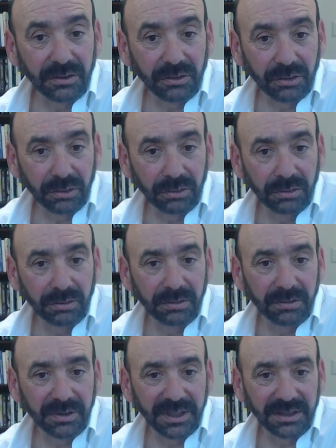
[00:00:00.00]

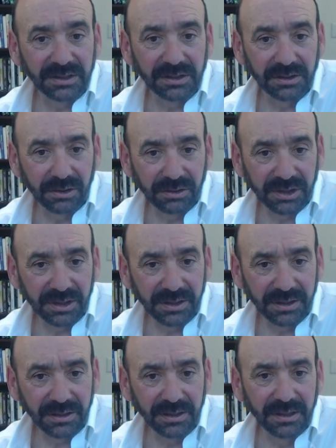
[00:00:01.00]
to the
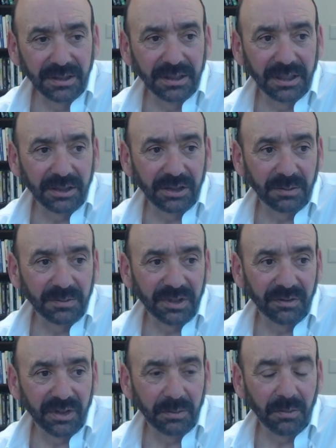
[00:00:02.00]
institution in terms
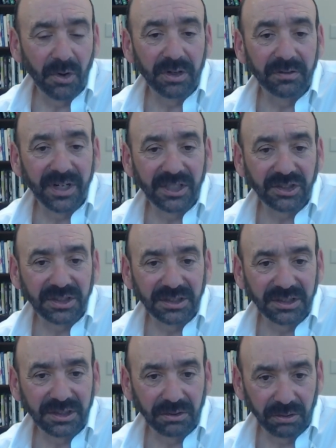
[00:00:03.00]
of their
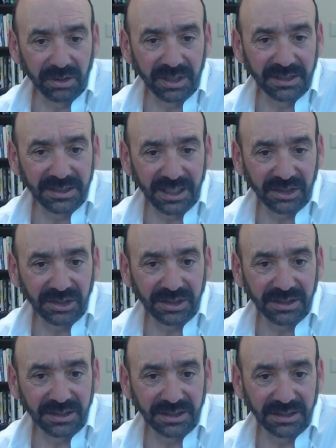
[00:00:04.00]
motivations and
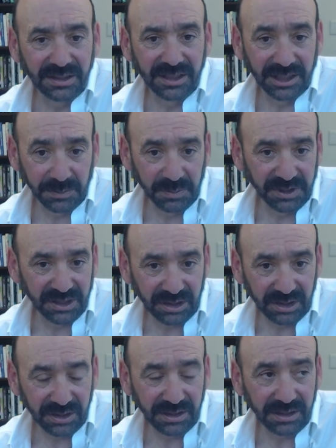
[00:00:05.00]
orientations and
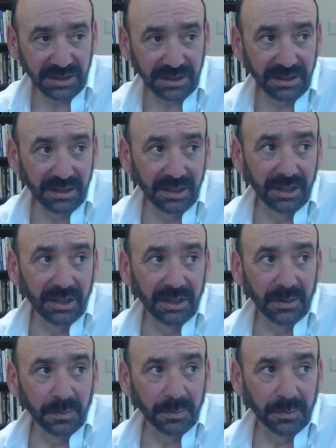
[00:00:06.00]
dispositions,
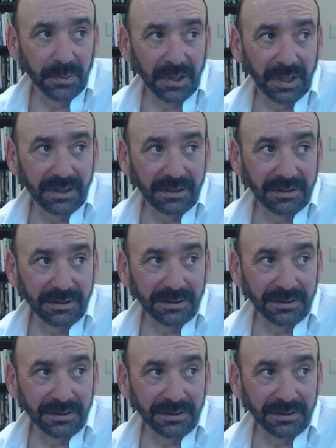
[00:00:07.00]
but